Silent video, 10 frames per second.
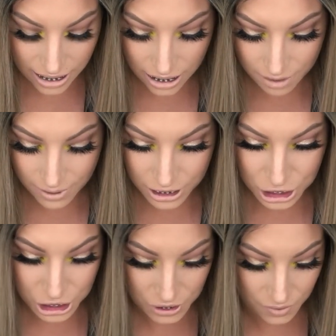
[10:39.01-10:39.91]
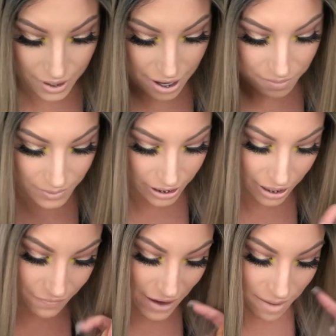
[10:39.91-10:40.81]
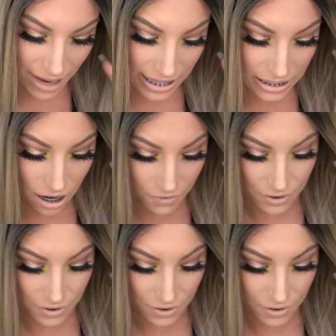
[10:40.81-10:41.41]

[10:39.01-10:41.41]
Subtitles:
there were two that I really found myself